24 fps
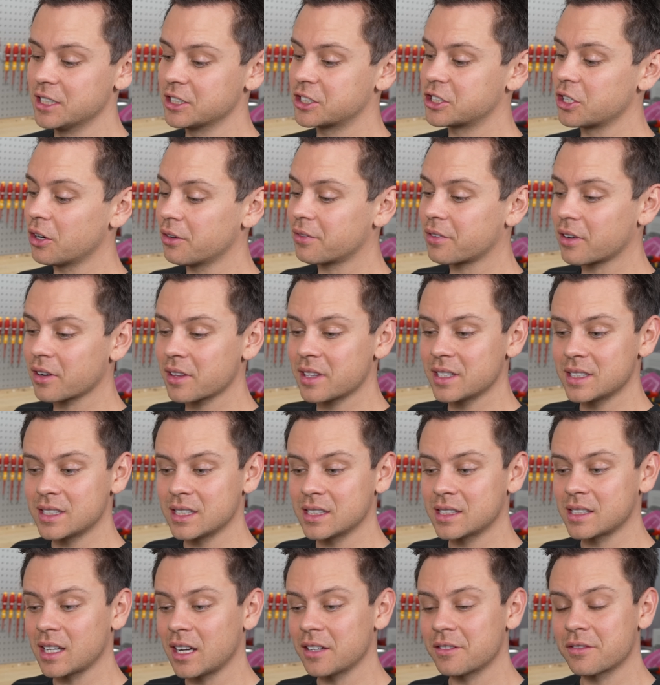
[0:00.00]
And so far, the
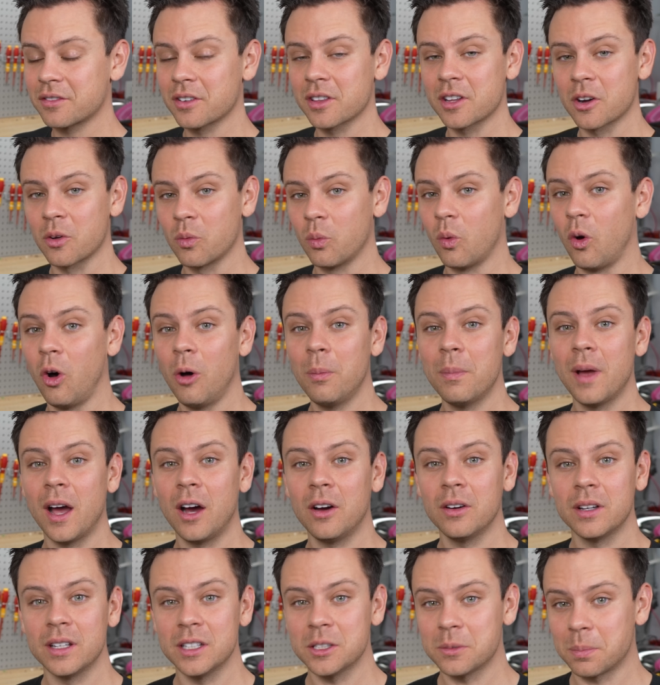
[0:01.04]
design for their wall
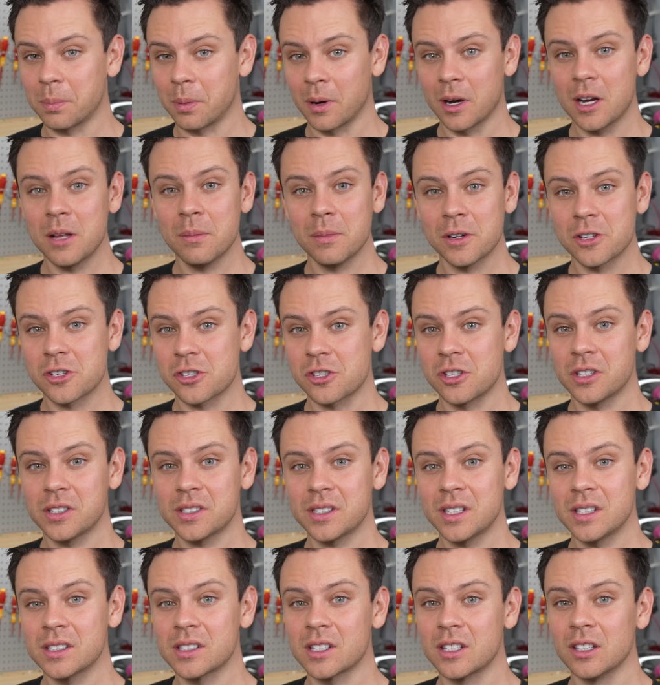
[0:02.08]
mount is pretty much
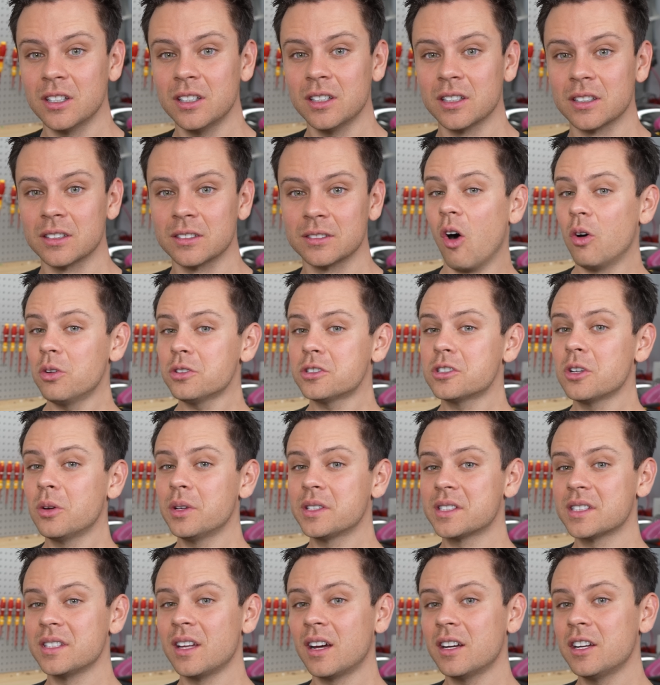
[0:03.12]
just as good. Also,
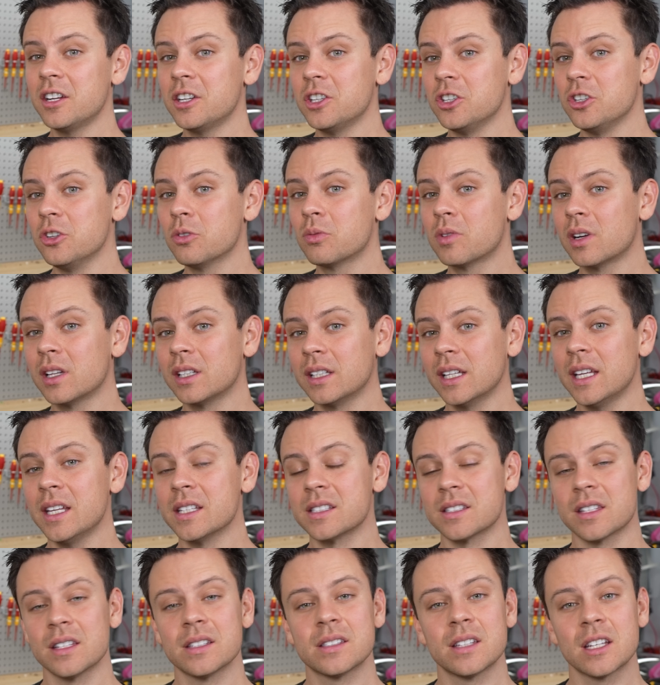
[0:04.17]
it's not a new
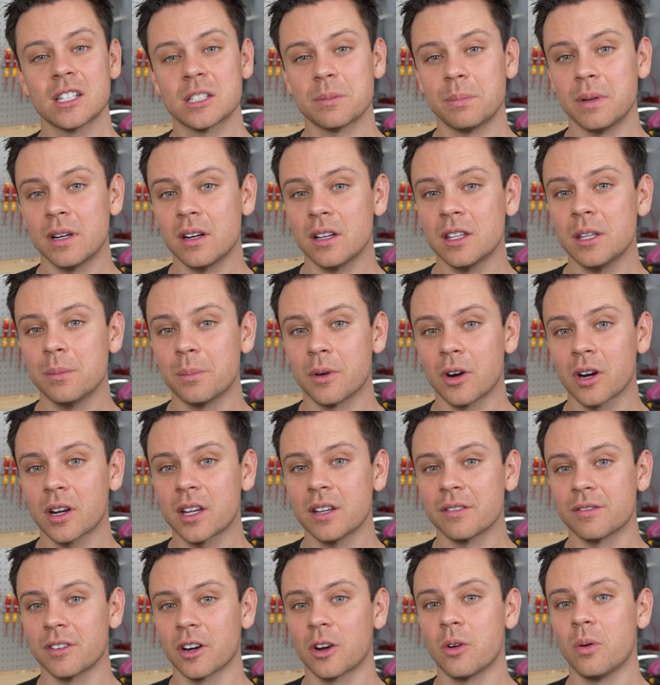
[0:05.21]
release. This thing's been on the
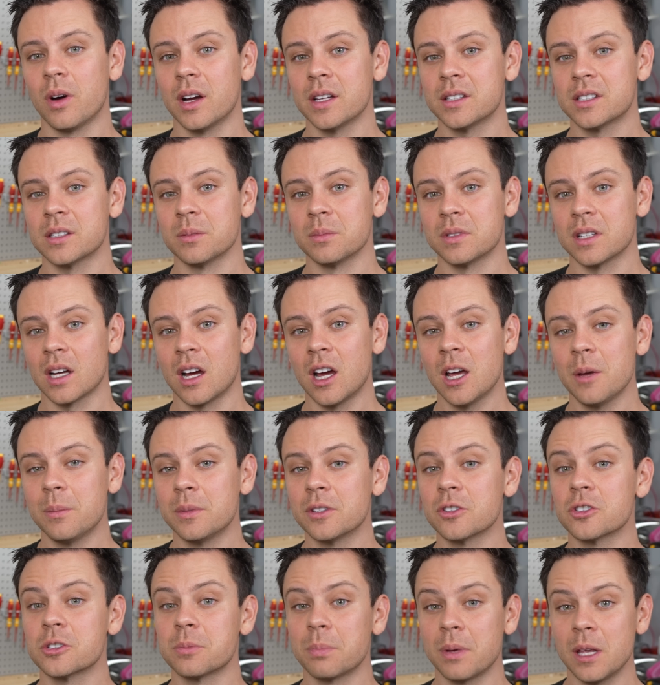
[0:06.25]
market for quite some time,
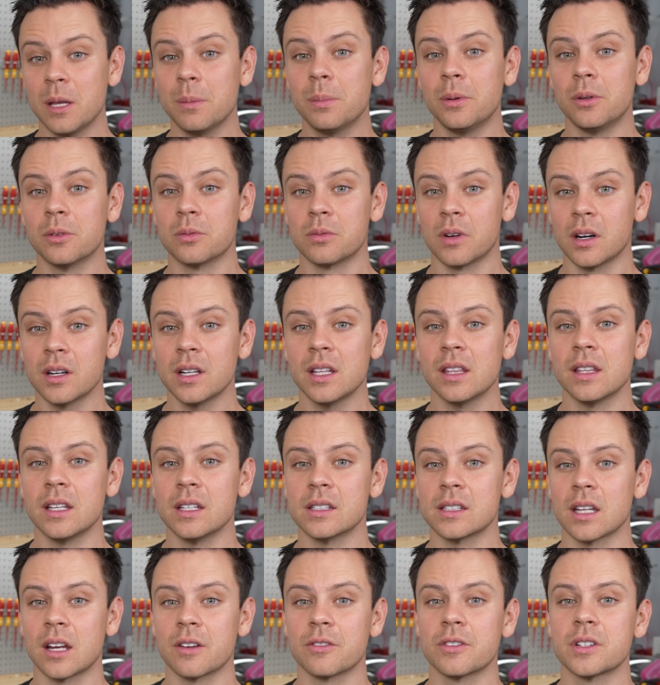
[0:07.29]
and there's people running
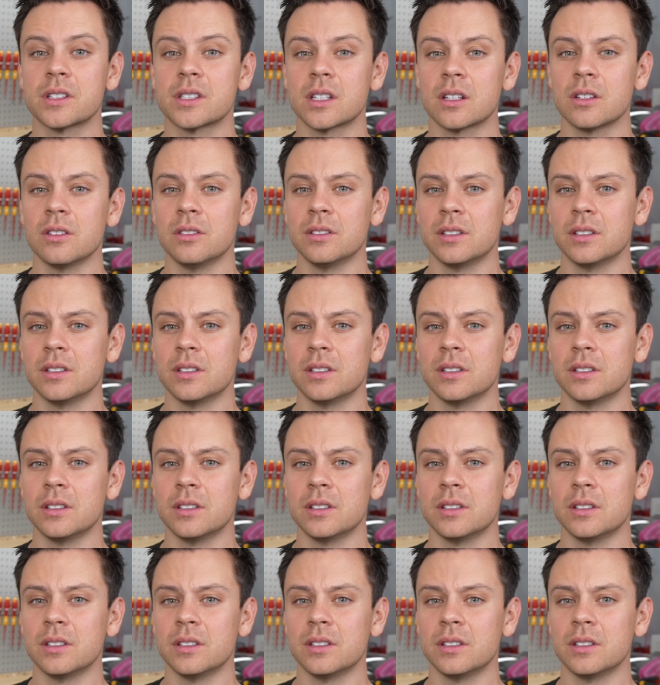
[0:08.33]
these every single